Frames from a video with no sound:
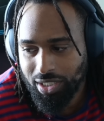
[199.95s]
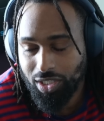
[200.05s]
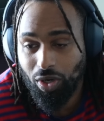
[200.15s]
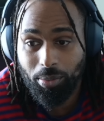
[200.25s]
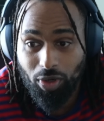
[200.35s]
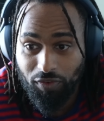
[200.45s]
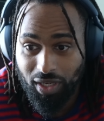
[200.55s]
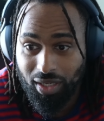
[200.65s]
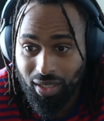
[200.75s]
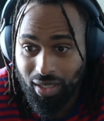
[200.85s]
You know, a
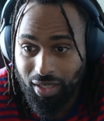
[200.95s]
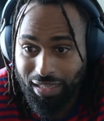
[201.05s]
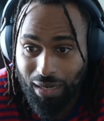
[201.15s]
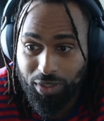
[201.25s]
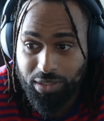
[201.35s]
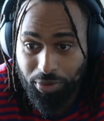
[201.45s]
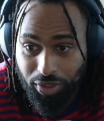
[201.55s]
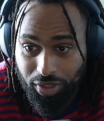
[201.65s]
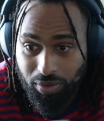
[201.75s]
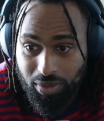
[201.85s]
movie that was
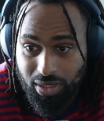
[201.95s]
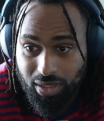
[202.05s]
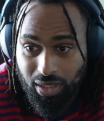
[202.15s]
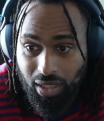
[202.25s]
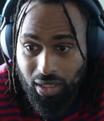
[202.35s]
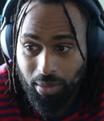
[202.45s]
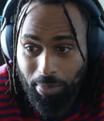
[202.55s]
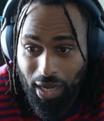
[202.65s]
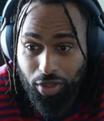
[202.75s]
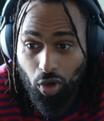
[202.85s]
produced
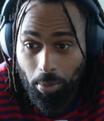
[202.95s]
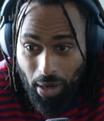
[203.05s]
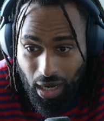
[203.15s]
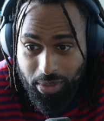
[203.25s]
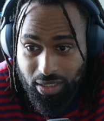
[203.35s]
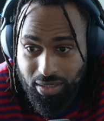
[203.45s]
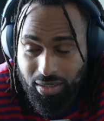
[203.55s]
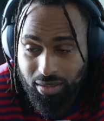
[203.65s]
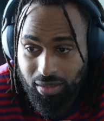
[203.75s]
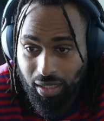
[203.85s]
by the
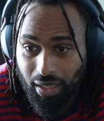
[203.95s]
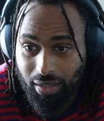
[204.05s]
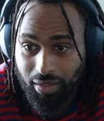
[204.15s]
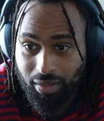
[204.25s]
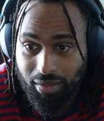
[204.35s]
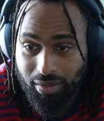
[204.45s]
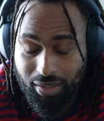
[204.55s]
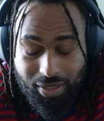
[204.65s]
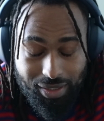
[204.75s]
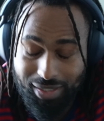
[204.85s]
Obamas, like,
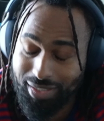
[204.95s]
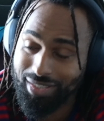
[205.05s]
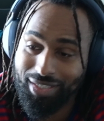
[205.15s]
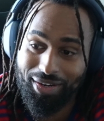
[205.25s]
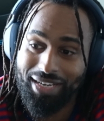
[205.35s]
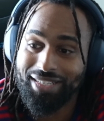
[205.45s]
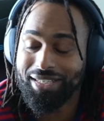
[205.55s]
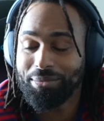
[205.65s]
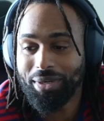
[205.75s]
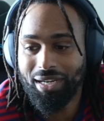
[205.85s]
this is
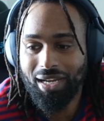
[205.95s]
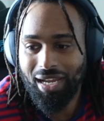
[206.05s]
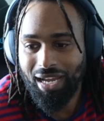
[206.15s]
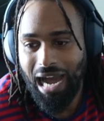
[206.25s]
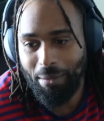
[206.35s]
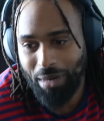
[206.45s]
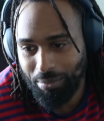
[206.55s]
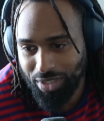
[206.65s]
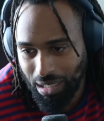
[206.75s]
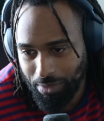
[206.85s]
crazy, but I'm
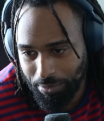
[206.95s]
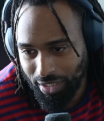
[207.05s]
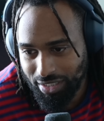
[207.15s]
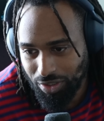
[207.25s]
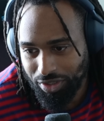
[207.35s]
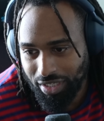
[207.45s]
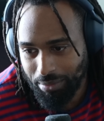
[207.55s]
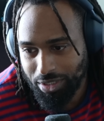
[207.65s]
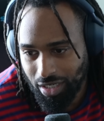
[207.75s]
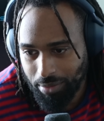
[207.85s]
gonna play this whole thing.
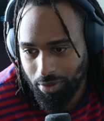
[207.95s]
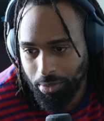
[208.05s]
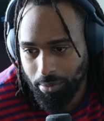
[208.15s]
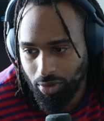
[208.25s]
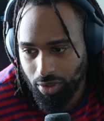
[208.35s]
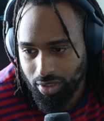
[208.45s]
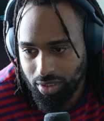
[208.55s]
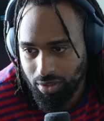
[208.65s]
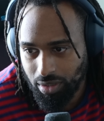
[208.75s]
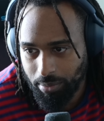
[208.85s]
I'm gonna talk a little bit more
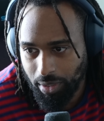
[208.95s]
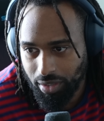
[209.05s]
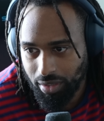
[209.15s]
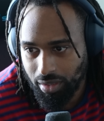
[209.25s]
too about it.